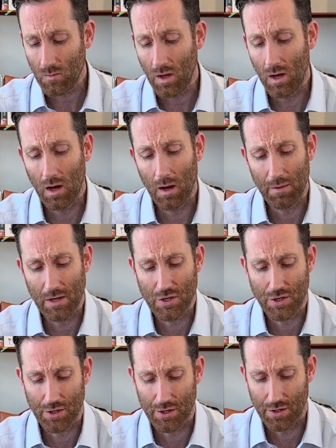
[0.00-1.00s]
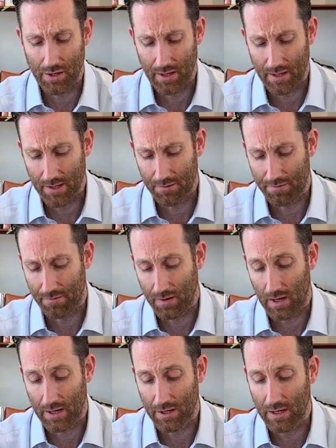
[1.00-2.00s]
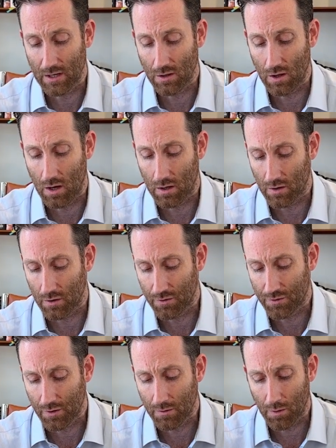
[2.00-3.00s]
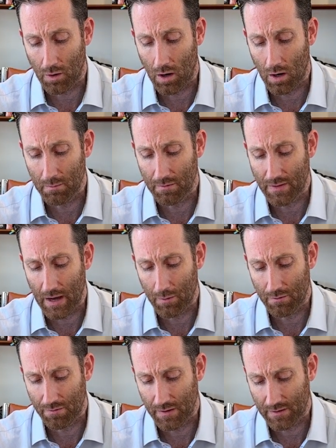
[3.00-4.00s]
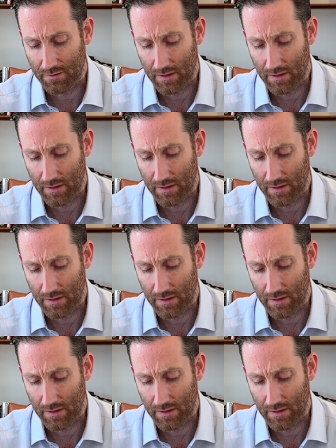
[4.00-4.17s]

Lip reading: I'm not sure if I could get a longer servo arm, if that would fix